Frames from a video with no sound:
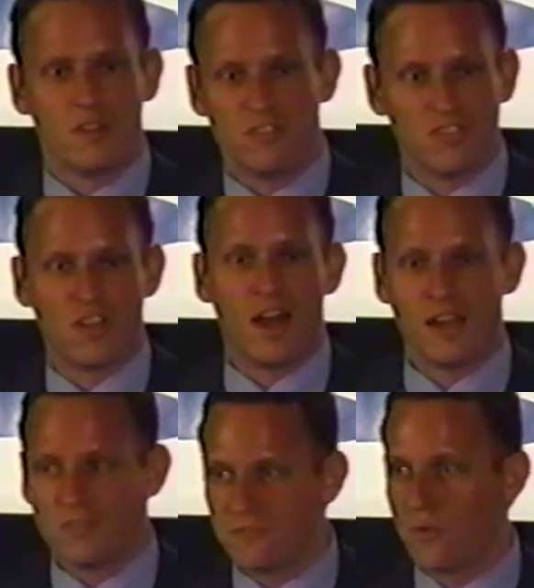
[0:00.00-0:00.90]

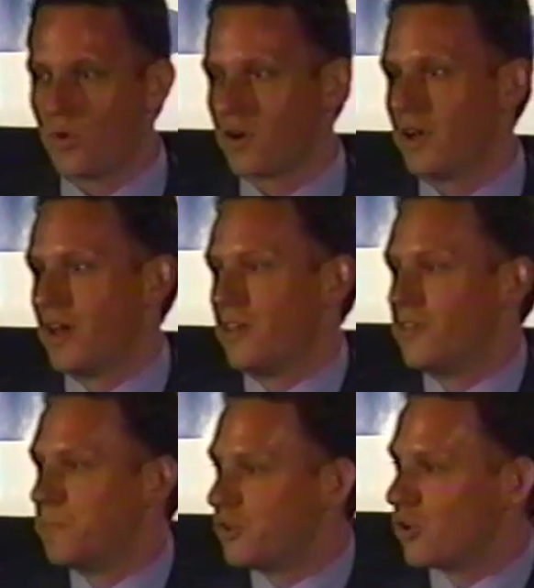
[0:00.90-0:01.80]
designed for
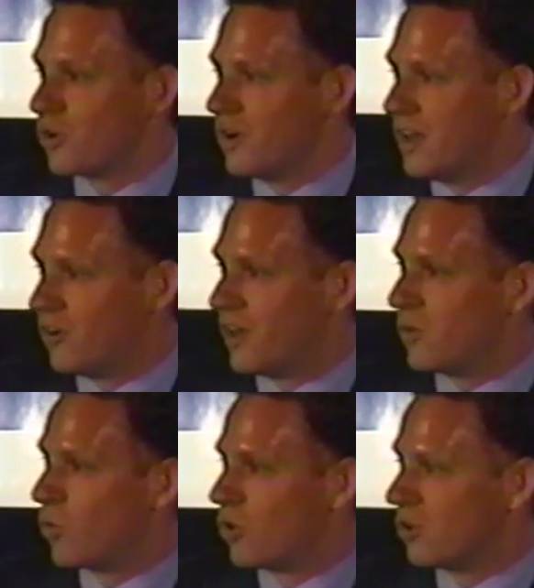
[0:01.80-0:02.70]
the pure internet
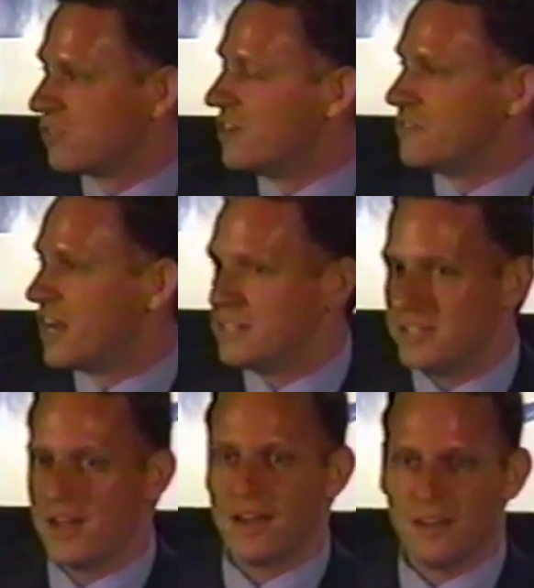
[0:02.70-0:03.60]
world of
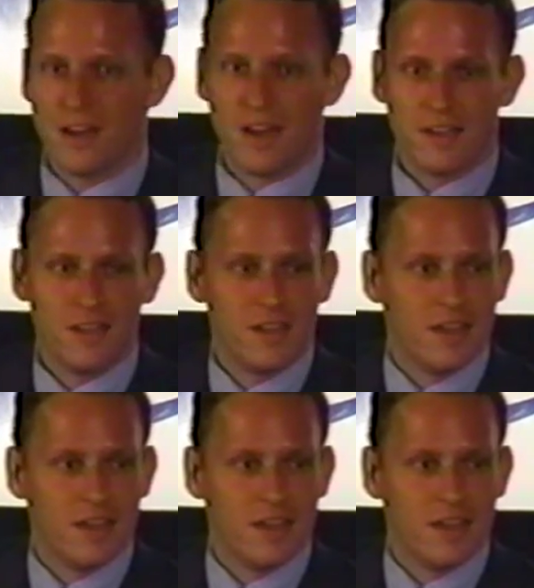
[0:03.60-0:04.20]
1999.